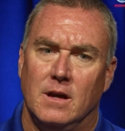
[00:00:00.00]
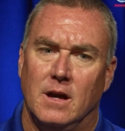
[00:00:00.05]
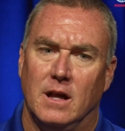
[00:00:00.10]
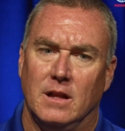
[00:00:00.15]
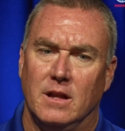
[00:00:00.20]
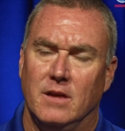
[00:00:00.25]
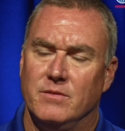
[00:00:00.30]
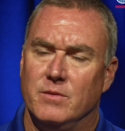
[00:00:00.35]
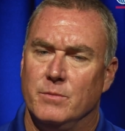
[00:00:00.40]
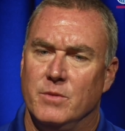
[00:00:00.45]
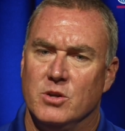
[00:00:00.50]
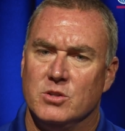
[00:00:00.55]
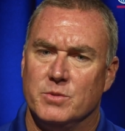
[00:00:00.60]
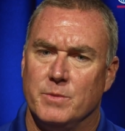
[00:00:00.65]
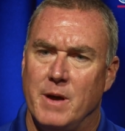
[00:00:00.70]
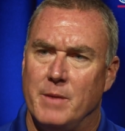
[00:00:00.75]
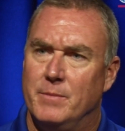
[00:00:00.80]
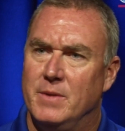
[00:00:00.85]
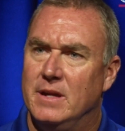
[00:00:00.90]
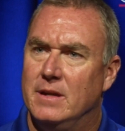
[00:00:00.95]
I love the most
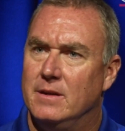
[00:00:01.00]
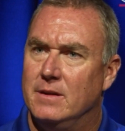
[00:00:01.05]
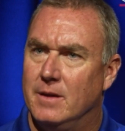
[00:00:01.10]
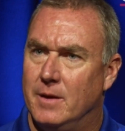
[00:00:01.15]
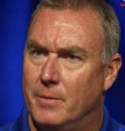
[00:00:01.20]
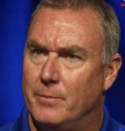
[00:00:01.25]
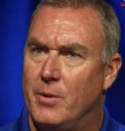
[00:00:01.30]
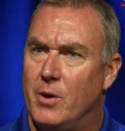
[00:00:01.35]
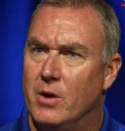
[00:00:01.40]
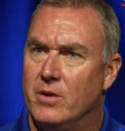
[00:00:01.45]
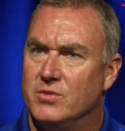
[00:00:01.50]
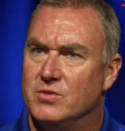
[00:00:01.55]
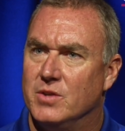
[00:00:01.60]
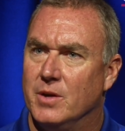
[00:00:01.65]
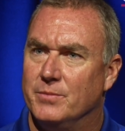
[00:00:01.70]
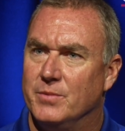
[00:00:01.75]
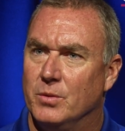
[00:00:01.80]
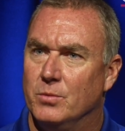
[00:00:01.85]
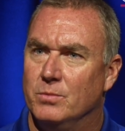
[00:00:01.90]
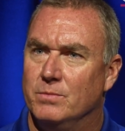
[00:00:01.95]
about being a part of
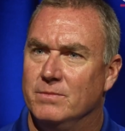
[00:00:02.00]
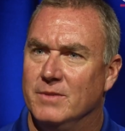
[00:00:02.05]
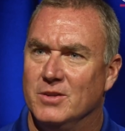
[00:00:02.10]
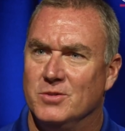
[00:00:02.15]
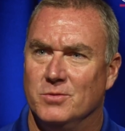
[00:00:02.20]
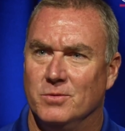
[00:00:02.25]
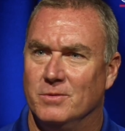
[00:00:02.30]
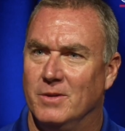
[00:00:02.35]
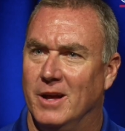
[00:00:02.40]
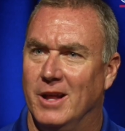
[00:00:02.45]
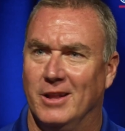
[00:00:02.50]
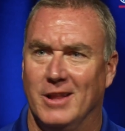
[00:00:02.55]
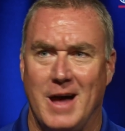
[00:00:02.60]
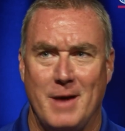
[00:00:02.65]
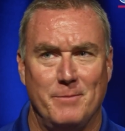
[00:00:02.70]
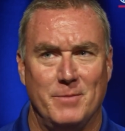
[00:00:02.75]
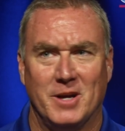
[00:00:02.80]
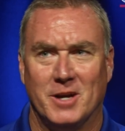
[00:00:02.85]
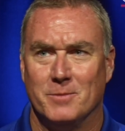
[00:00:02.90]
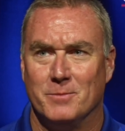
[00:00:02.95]
something. This is a
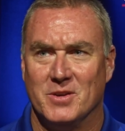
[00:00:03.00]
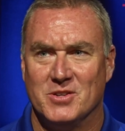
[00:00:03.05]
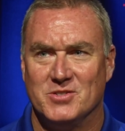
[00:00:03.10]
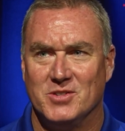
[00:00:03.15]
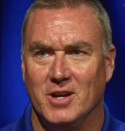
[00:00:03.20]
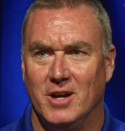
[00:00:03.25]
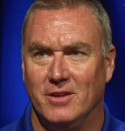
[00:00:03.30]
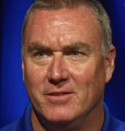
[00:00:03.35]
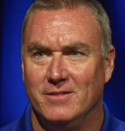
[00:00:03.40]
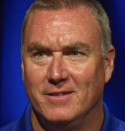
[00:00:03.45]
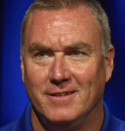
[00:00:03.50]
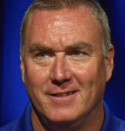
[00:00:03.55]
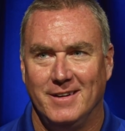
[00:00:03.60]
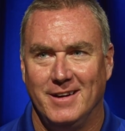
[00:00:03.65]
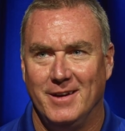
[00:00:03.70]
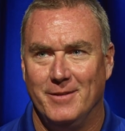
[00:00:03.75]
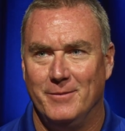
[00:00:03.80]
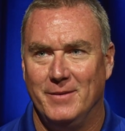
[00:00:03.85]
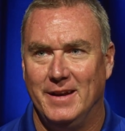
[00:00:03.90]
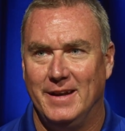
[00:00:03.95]
lot bigger than myself.
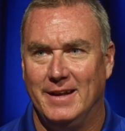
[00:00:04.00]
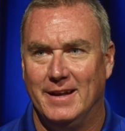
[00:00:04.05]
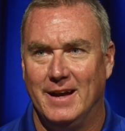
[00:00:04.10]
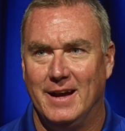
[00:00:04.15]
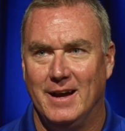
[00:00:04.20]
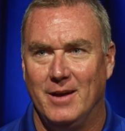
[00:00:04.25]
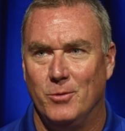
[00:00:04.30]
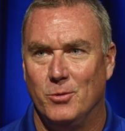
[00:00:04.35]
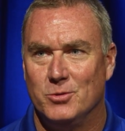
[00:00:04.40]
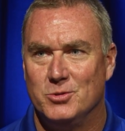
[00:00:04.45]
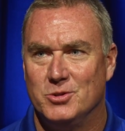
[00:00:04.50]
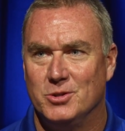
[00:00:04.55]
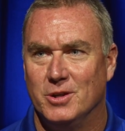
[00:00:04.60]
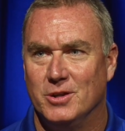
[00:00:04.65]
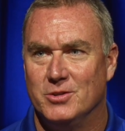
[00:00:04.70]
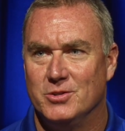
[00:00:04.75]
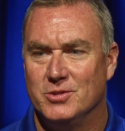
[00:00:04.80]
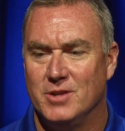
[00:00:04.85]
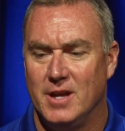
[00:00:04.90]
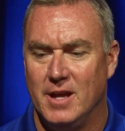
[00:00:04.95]
I mean, I want you to
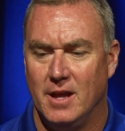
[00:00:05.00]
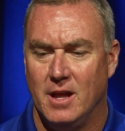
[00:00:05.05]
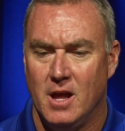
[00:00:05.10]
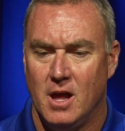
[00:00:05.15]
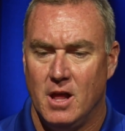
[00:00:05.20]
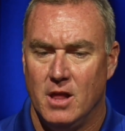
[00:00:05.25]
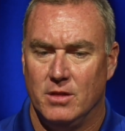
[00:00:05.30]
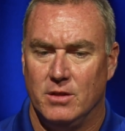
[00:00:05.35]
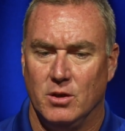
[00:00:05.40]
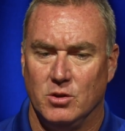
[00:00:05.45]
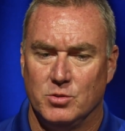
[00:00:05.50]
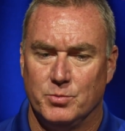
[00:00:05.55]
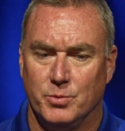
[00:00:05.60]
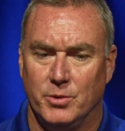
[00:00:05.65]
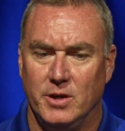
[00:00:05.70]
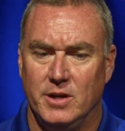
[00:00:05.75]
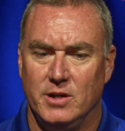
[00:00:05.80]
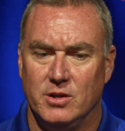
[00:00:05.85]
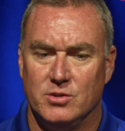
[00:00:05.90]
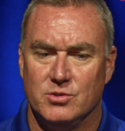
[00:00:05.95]
understand, those
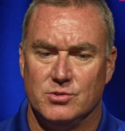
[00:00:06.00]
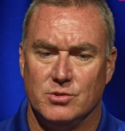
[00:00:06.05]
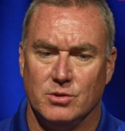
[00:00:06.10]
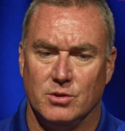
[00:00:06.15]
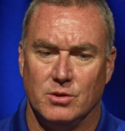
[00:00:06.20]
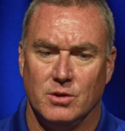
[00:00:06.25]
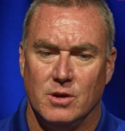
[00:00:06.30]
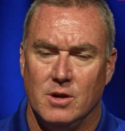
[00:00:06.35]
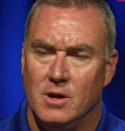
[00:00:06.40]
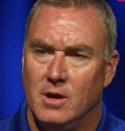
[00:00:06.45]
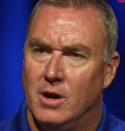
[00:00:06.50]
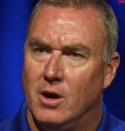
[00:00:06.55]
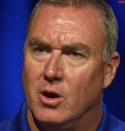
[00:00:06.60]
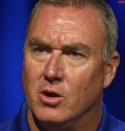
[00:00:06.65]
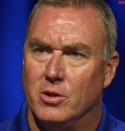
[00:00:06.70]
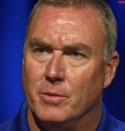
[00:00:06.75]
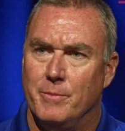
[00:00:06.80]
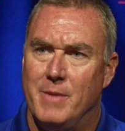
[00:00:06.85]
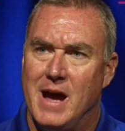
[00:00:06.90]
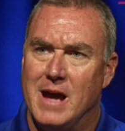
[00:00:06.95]
players are
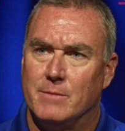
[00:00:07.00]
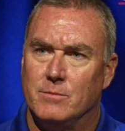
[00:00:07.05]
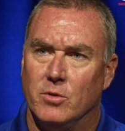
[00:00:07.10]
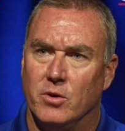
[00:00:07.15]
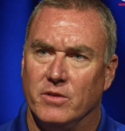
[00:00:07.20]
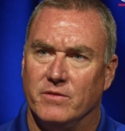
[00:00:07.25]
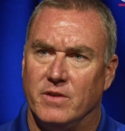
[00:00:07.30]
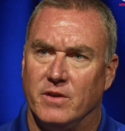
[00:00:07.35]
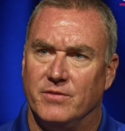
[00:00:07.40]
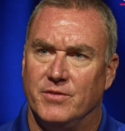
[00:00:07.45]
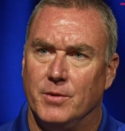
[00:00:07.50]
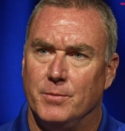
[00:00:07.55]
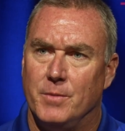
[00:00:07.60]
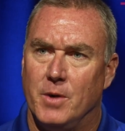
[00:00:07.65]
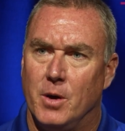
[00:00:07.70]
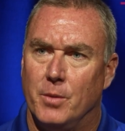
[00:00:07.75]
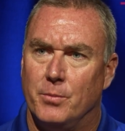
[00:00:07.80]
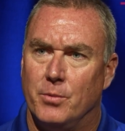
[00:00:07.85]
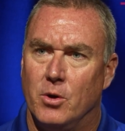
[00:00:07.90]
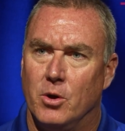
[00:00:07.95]
the backbone of our
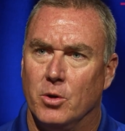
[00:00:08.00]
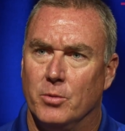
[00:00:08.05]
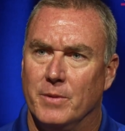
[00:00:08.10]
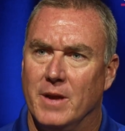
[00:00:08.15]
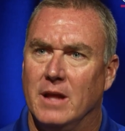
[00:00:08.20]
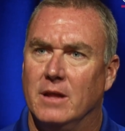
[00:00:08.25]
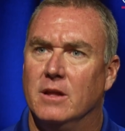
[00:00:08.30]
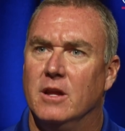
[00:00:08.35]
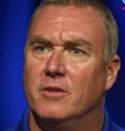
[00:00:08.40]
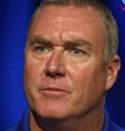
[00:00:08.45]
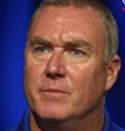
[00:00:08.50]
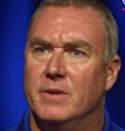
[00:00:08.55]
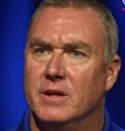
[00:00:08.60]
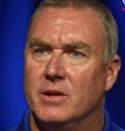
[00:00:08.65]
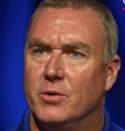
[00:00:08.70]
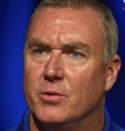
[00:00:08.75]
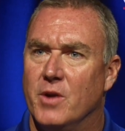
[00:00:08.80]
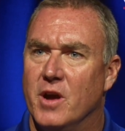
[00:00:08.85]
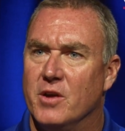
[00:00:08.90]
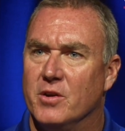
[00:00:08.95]
football program, and I love
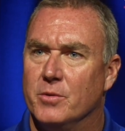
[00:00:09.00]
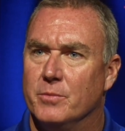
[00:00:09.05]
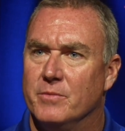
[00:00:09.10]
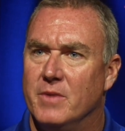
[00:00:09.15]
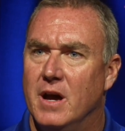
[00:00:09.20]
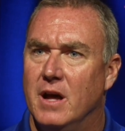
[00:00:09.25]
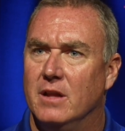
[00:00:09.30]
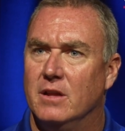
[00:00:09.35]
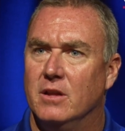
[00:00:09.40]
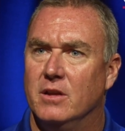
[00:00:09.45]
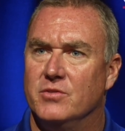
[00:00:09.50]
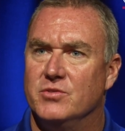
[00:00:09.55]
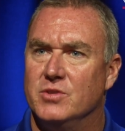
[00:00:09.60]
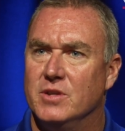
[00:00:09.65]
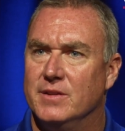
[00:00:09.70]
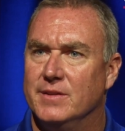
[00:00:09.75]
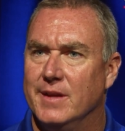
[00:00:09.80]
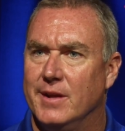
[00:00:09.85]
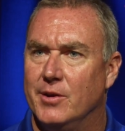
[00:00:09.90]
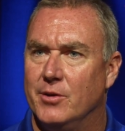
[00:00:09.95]
being around them. I love
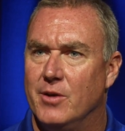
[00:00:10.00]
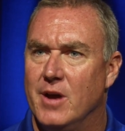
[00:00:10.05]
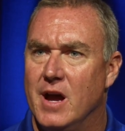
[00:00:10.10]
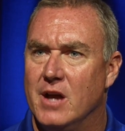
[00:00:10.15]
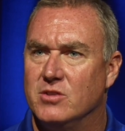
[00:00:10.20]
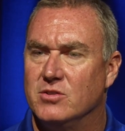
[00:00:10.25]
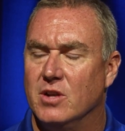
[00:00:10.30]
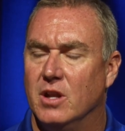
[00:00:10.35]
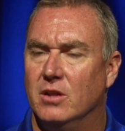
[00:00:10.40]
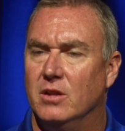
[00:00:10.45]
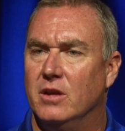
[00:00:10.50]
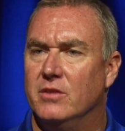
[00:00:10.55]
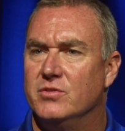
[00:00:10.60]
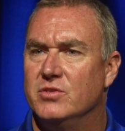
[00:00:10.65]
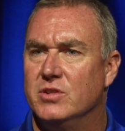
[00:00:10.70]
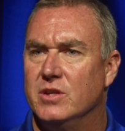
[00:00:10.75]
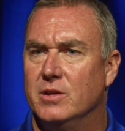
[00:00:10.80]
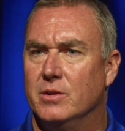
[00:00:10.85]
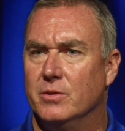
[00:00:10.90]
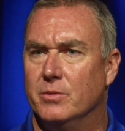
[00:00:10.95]
seeing the interaction. I love
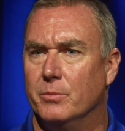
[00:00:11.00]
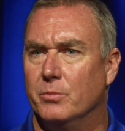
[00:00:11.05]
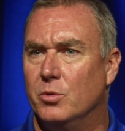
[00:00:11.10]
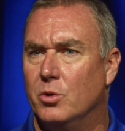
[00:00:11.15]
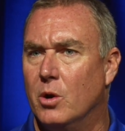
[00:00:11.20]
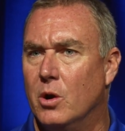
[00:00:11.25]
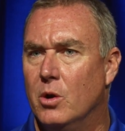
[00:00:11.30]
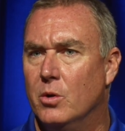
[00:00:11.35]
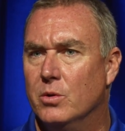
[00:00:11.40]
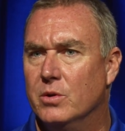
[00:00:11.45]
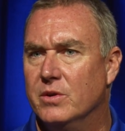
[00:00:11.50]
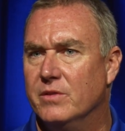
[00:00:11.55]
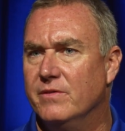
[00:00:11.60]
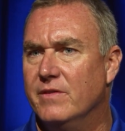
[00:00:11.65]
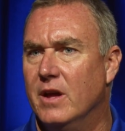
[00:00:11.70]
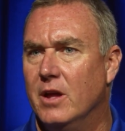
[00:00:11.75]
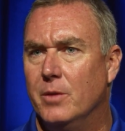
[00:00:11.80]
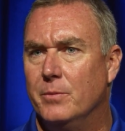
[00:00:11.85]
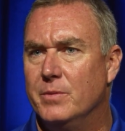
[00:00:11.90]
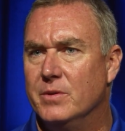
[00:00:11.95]
seeing them grow and
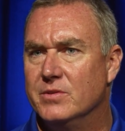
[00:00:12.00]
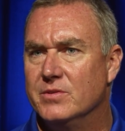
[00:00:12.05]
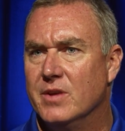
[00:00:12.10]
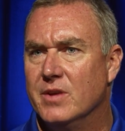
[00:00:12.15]
develop